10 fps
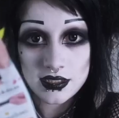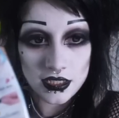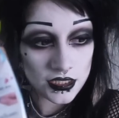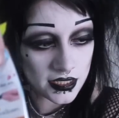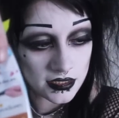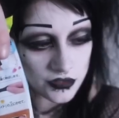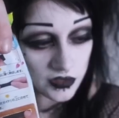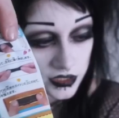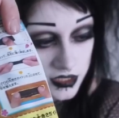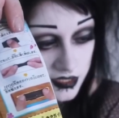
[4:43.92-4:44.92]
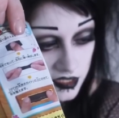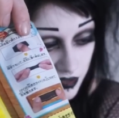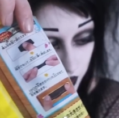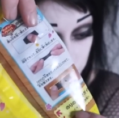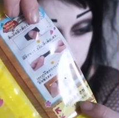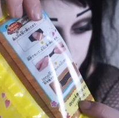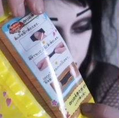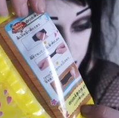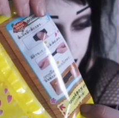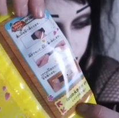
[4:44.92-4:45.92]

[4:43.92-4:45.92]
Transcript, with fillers: There's actually instructions on the back here